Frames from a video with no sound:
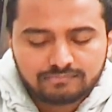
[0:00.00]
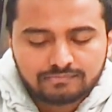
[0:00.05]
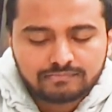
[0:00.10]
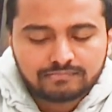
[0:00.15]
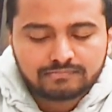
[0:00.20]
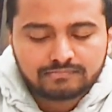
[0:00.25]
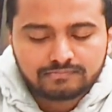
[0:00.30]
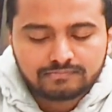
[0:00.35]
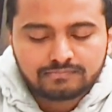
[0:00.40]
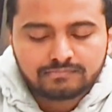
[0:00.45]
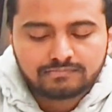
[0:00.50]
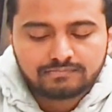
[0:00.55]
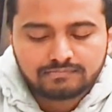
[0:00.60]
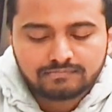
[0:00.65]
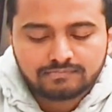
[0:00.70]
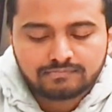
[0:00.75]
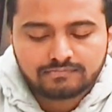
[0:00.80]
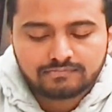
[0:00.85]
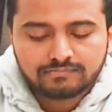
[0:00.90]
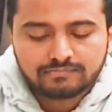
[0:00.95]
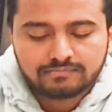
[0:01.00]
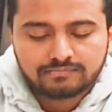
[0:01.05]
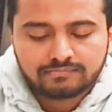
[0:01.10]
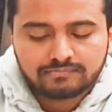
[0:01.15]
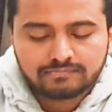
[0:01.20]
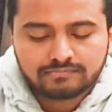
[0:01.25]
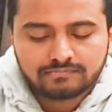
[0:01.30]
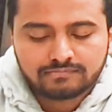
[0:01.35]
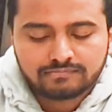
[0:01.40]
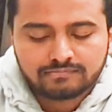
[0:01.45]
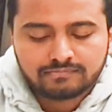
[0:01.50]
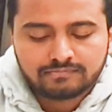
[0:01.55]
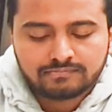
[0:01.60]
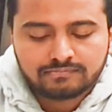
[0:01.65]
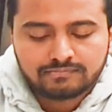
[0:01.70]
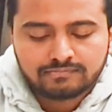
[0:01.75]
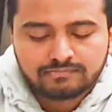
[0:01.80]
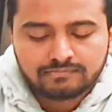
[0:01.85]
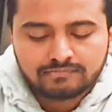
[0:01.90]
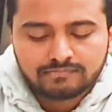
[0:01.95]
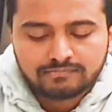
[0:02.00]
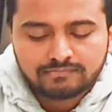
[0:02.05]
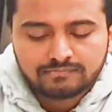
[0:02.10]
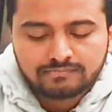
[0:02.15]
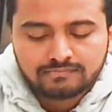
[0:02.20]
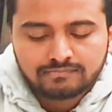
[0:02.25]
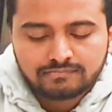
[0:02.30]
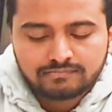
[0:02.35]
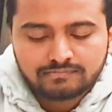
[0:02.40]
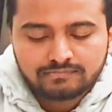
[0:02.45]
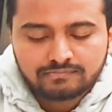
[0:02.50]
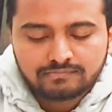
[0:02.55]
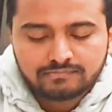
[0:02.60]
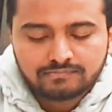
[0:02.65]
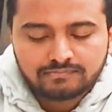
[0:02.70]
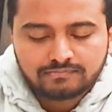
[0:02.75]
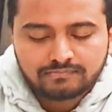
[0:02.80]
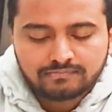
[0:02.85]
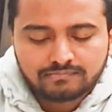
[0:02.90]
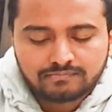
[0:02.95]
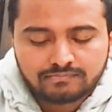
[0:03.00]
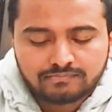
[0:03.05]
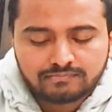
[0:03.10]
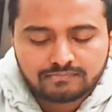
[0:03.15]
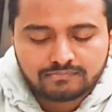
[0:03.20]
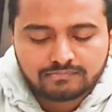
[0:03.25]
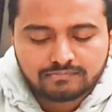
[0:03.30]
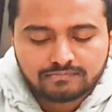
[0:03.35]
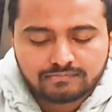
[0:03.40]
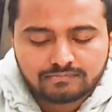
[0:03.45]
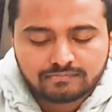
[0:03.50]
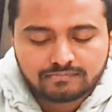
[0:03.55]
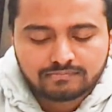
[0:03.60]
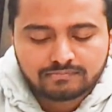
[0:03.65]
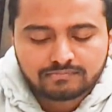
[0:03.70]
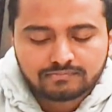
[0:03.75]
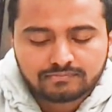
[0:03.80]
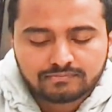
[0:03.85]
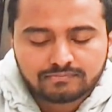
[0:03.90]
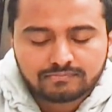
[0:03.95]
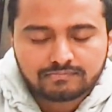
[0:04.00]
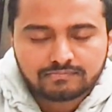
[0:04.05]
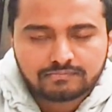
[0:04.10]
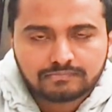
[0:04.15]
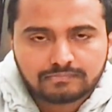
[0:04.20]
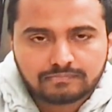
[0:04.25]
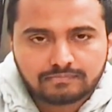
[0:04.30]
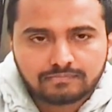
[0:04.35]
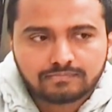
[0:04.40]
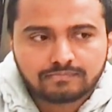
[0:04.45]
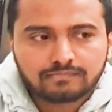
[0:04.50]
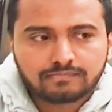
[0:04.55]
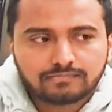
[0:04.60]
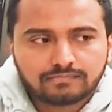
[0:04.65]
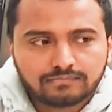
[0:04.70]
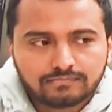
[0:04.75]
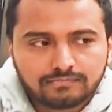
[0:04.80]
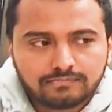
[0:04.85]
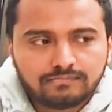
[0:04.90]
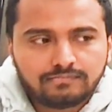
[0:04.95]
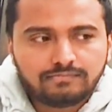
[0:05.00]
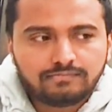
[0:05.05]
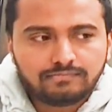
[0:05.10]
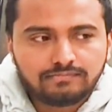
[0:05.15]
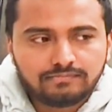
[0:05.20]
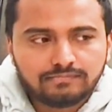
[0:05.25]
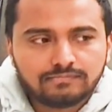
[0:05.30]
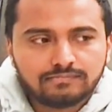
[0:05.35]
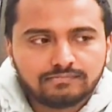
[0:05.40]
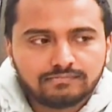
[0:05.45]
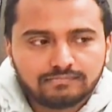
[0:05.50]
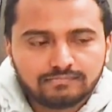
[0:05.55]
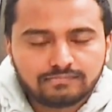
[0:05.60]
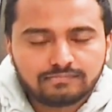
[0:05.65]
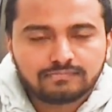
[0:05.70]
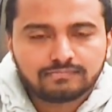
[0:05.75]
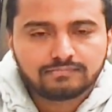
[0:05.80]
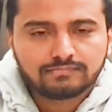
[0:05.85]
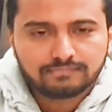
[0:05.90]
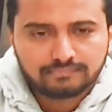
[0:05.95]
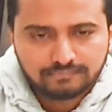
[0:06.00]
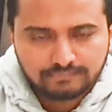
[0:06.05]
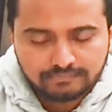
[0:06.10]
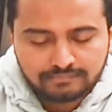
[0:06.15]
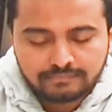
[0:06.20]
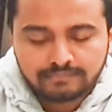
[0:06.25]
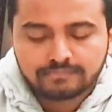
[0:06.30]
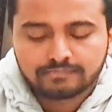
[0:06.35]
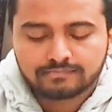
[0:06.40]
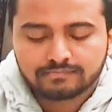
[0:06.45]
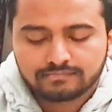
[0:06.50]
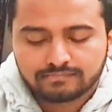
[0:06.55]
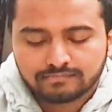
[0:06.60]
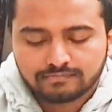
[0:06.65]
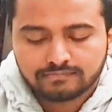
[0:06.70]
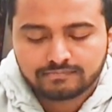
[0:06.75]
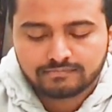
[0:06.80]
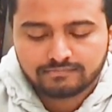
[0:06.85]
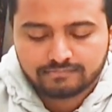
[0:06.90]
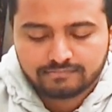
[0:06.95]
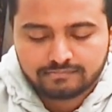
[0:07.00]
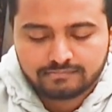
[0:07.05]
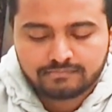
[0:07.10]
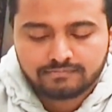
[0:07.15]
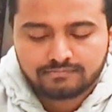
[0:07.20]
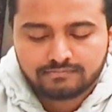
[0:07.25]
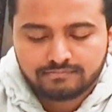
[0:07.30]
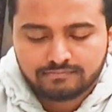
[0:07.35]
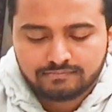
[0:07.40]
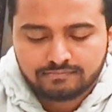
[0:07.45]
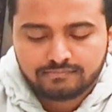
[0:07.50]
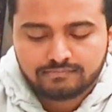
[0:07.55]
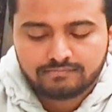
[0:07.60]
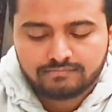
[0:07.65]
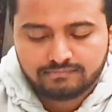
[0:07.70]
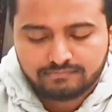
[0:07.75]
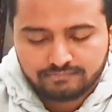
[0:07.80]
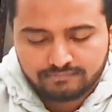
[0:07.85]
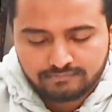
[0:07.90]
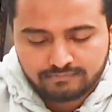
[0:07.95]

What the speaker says: No words are spoken by the person on screen.